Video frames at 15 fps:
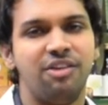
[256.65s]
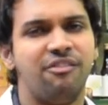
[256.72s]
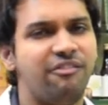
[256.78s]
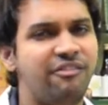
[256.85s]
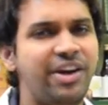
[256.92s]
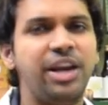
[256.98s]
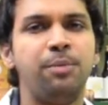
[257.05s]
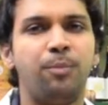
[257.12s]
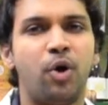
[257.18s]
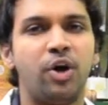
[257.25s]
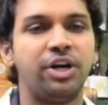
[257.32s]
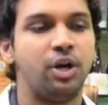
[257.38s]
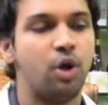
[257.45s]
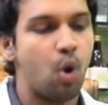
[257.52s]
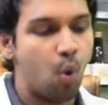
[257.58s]
Very
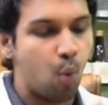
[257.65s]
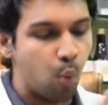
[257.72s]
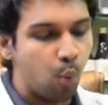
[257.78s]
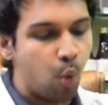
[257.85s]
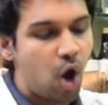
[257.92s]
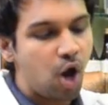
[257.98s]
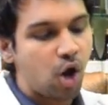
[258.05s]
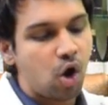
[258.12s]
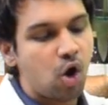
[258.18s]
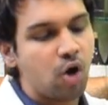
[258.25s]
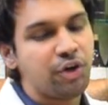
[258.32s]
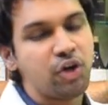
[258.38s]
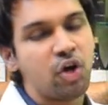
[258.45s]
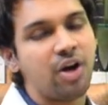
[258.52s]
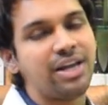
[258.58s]
important. Walk
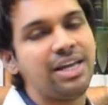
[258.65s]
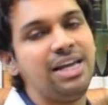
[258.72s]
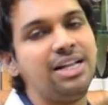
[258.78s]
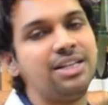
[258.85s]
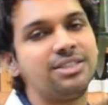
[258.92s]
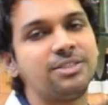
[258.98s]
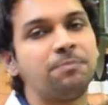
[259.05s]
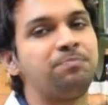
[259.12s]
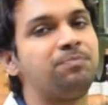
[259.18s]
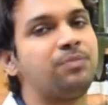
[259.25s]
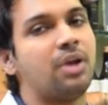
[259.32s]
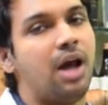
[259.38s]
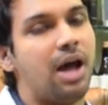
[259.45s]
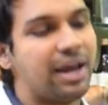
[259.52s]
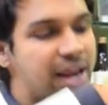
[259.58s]
on your heels,
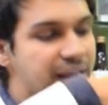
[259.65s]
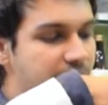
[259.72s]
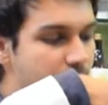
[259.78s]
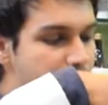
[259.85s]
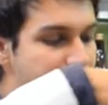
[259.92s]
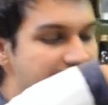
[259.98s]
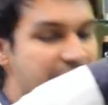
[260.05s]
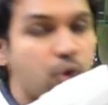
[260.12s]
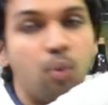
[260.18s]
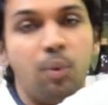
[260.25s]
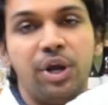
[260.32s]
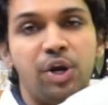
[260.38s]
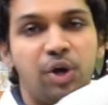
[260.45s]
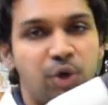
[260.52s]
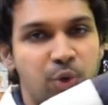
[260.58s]
again come back over
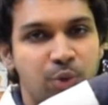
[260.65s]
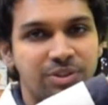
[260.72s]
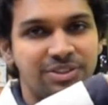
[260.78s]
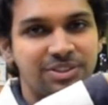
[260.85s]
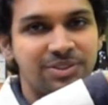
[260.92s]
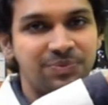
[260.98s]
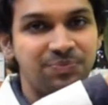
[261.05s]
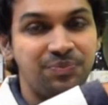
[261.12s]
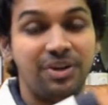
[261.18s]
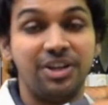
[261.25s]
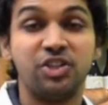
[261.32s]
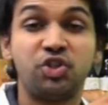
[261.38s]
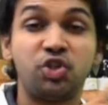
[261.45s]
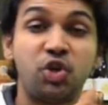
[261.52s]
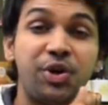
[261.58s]
your toes.
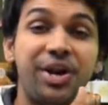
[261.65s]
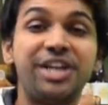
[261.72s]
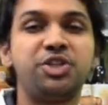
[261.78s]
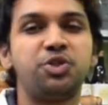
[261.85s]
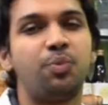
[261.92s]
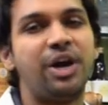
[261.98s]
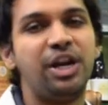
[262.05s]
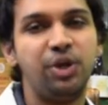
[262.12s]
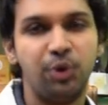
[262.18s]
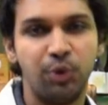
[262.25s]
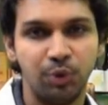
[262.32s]
Stretch while you do